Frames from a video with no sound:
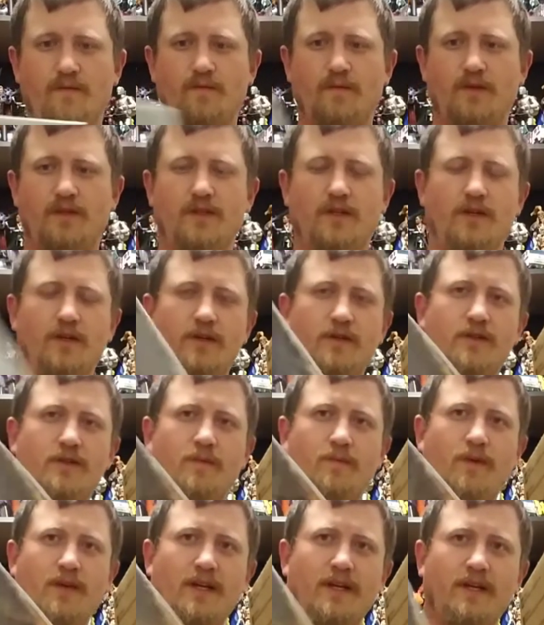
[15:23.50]
Return to
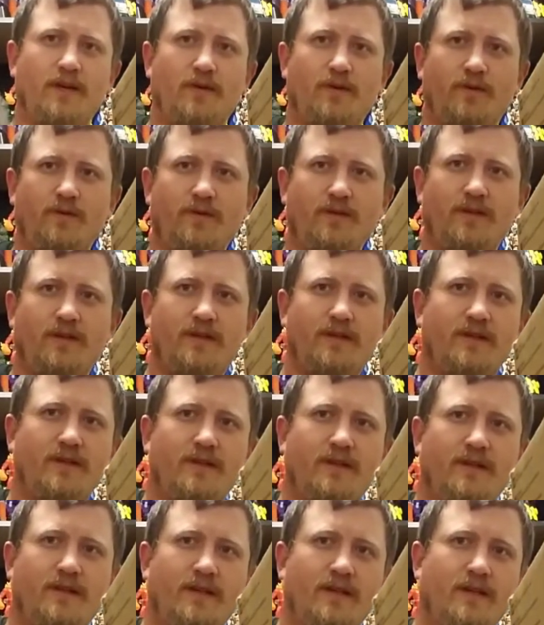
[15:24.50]
Planet Hulk,
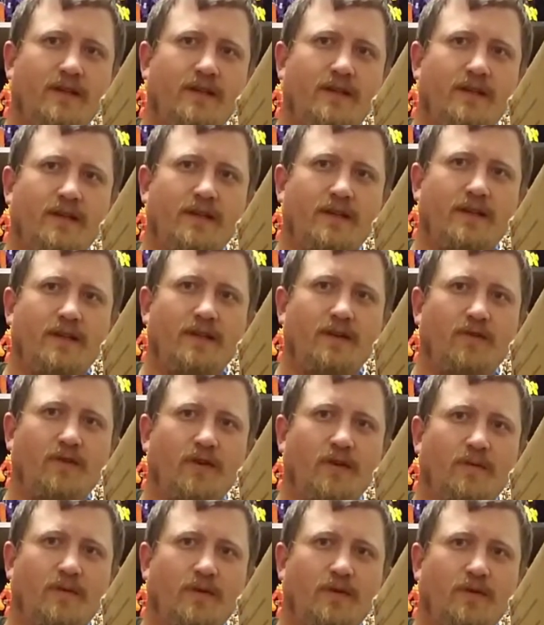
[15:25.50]
the
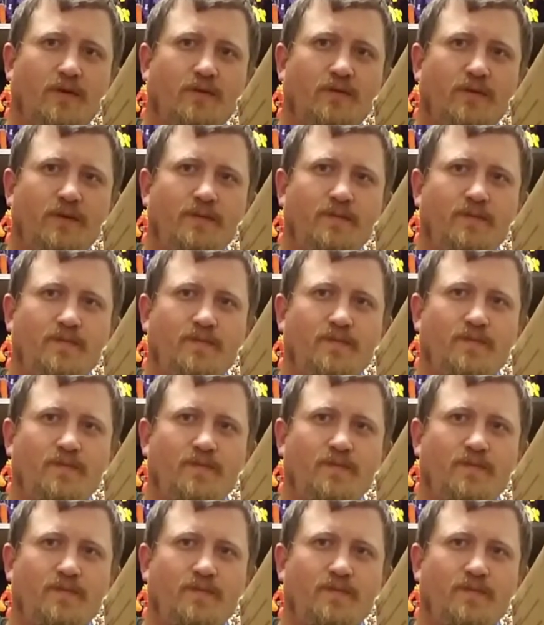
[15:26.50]
Incredible Hulk one.